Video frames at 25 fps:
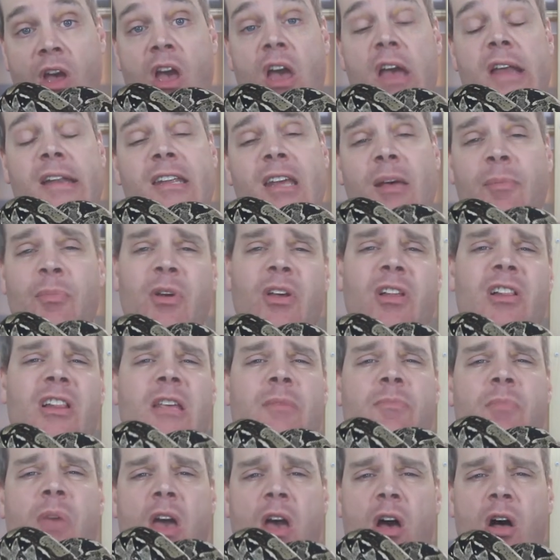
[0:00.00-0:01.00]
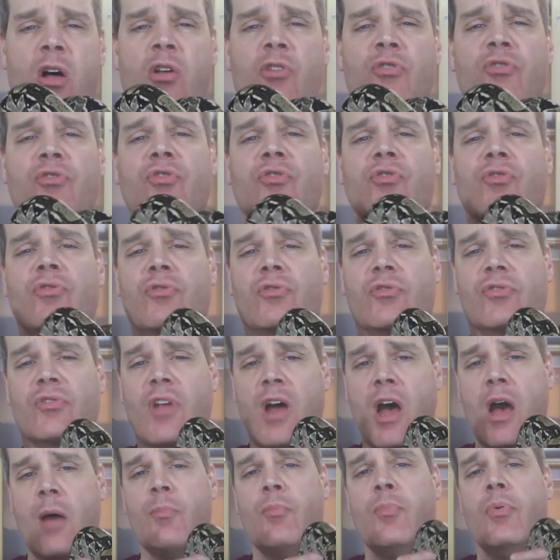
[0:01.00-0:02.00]
And typically males
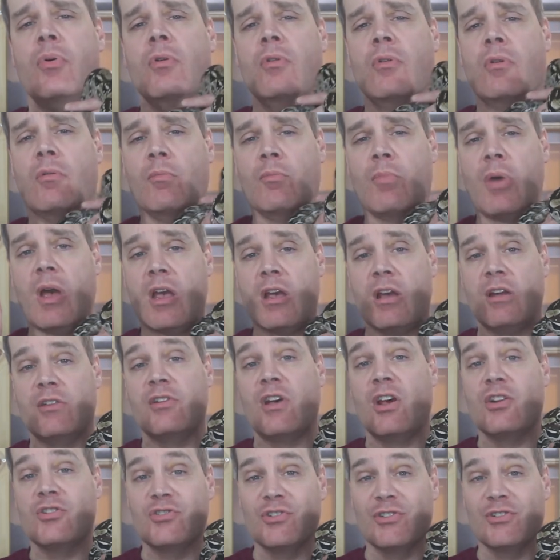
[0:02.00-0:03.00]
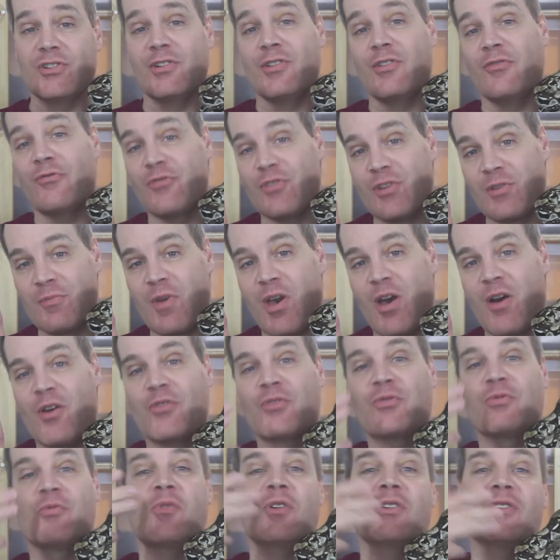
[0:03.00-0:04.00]
stop paying attention to the
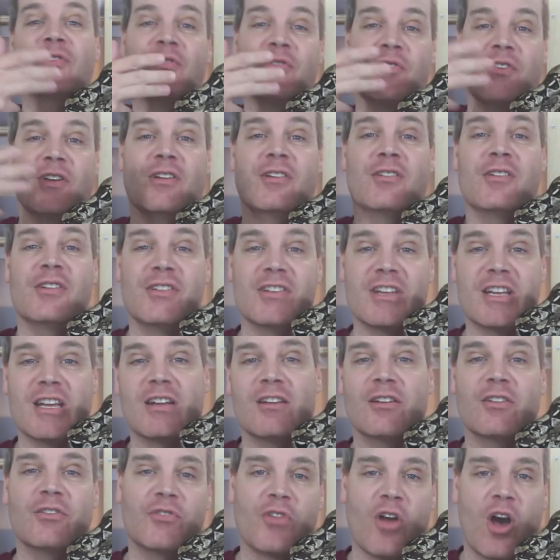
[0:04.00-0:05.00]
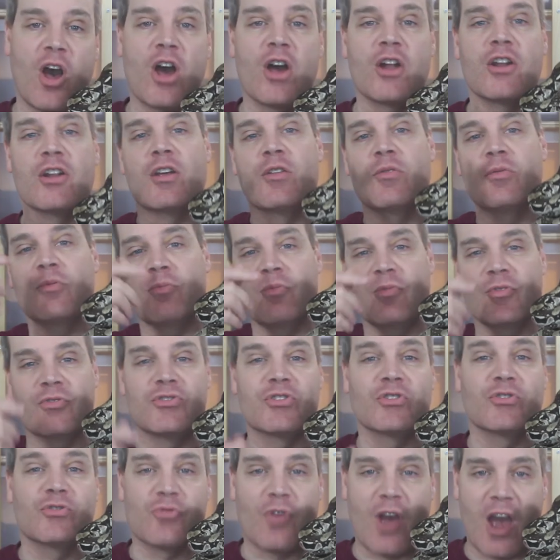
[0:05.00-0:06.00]
females once the deed is done and
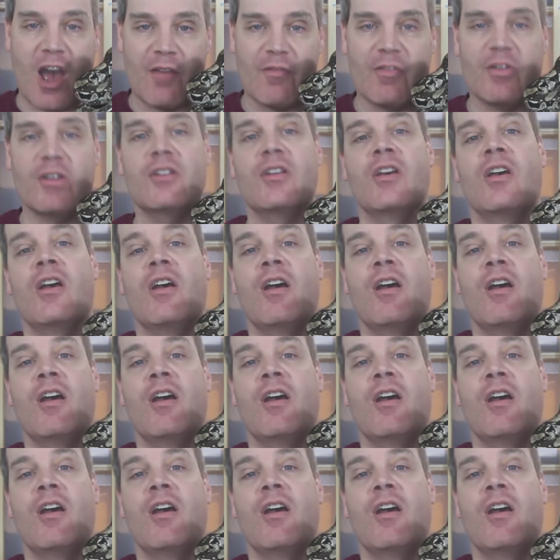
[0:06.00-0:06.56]
she's gravid.